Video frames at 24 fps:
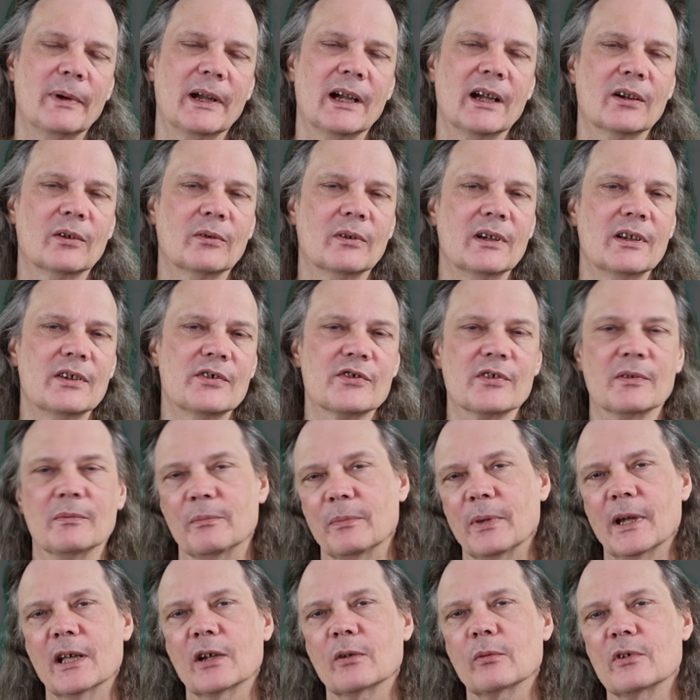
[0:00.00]
batteries
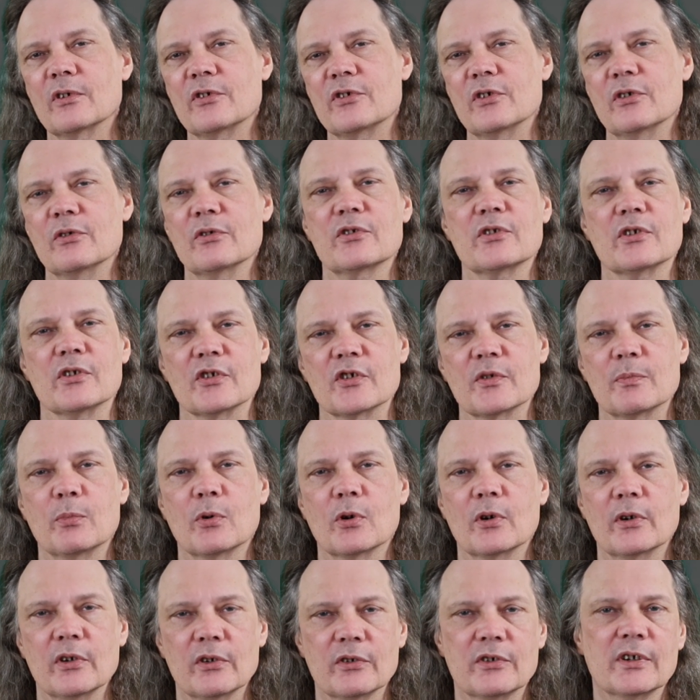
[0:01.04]
and batteries used in
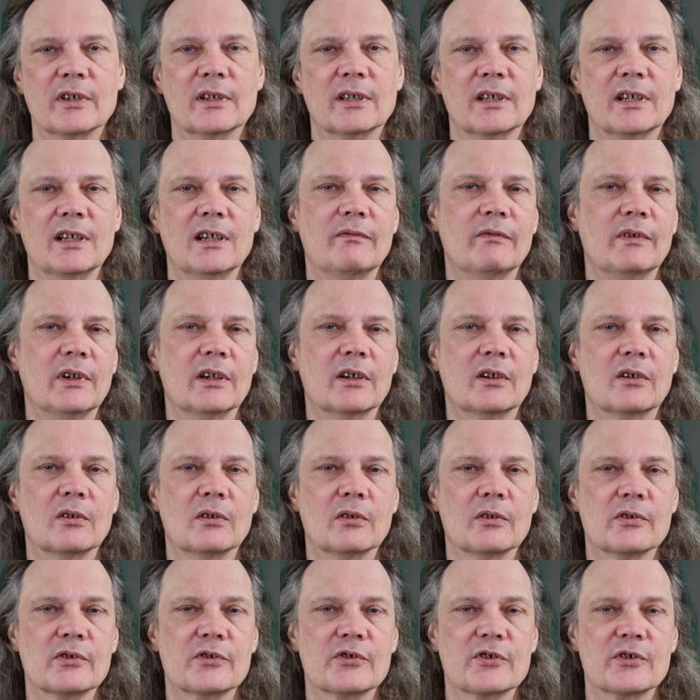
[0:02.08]
sport utility
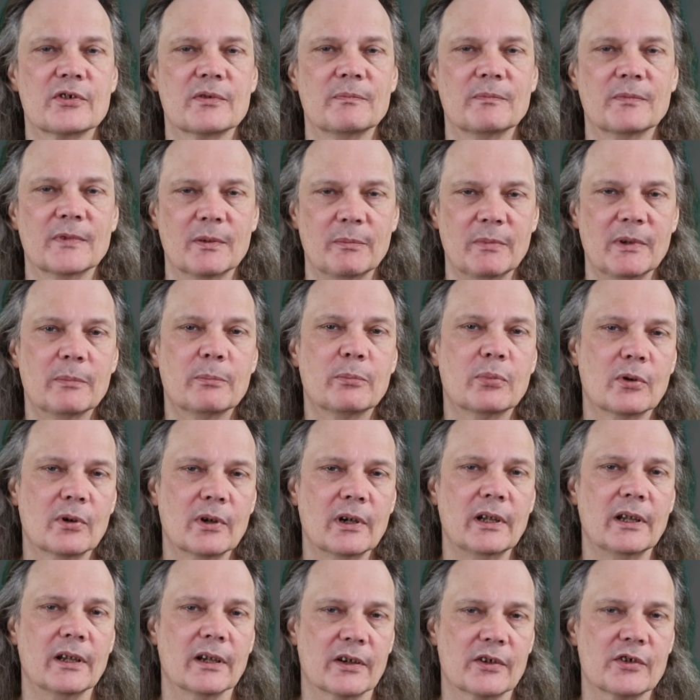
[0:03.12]
vehicles can be
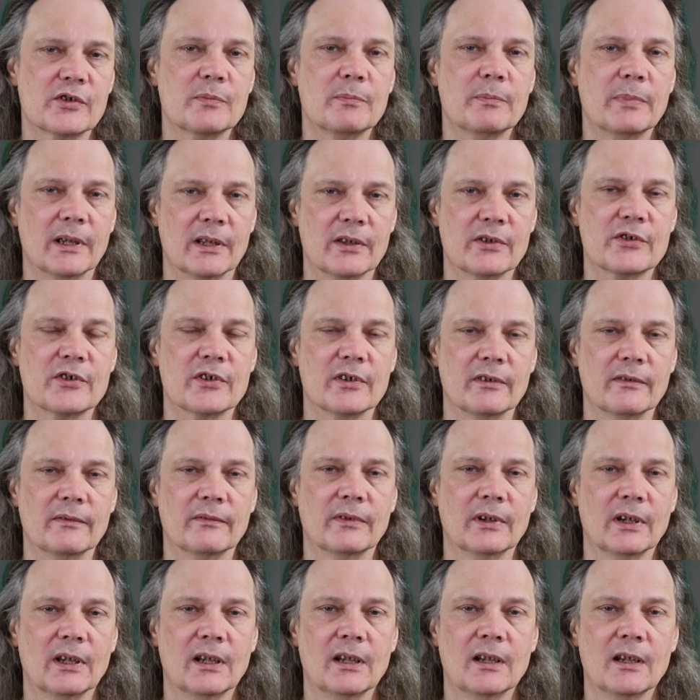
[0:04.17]
pretty
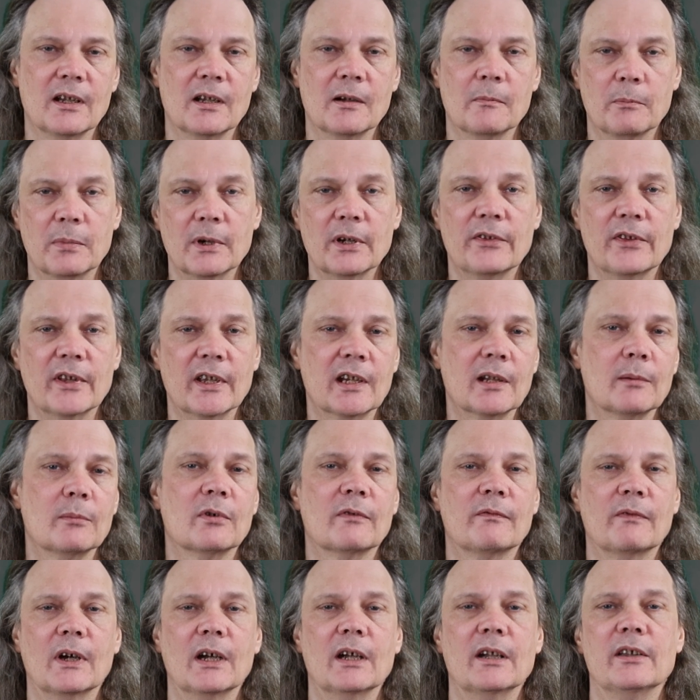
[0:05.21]
expensive, but they can
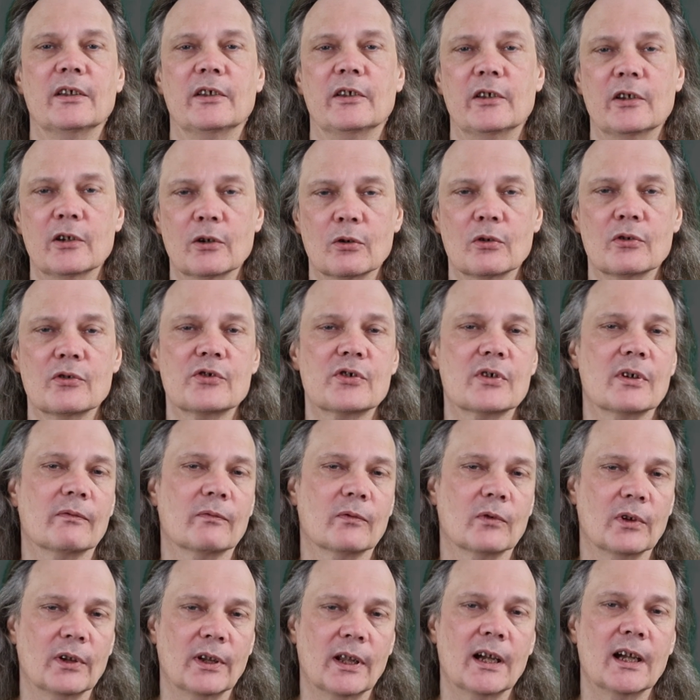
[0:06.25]
provide years
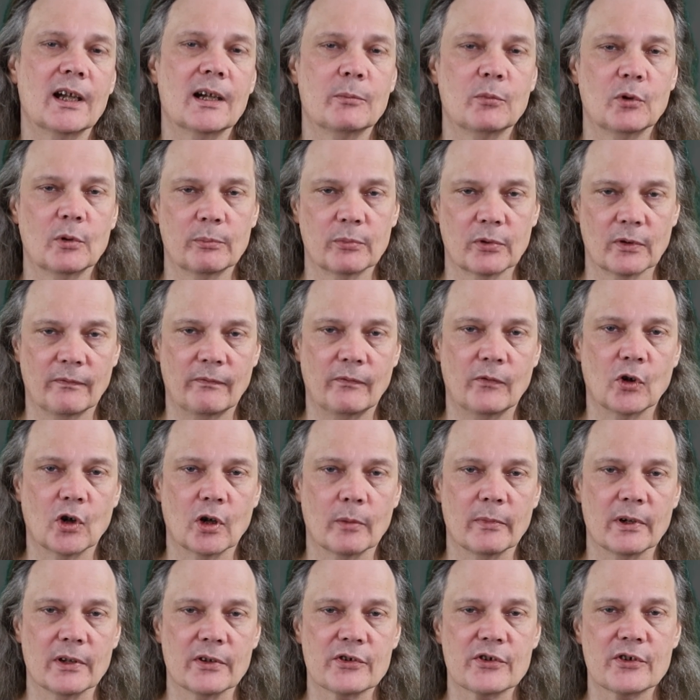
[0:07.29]
of reliable
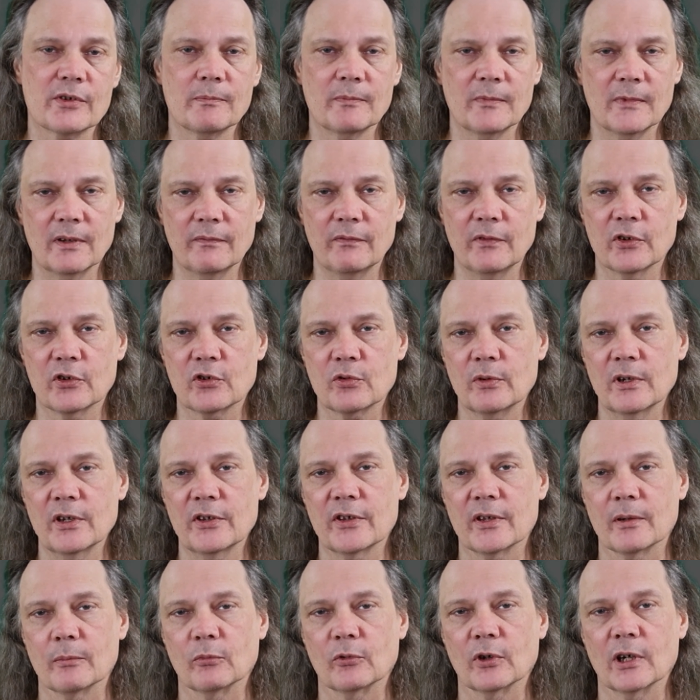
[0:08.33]
performance if you
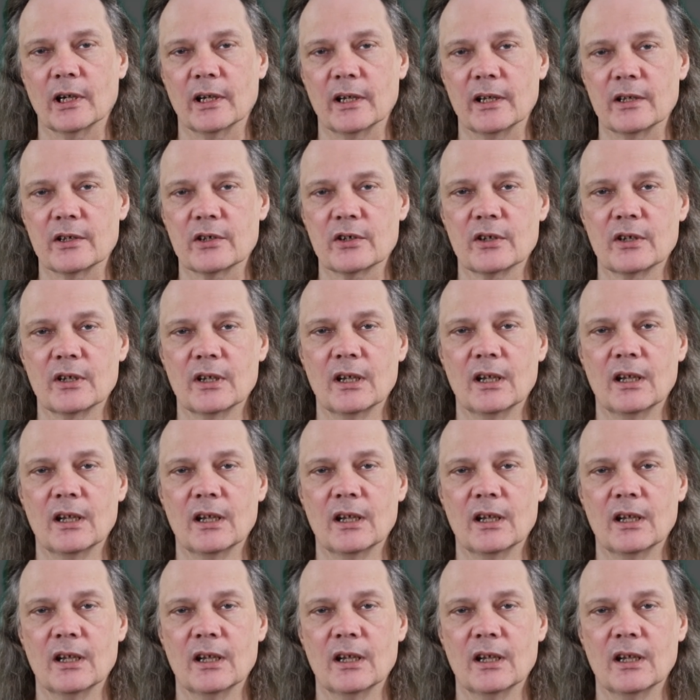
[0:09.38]
treat them right.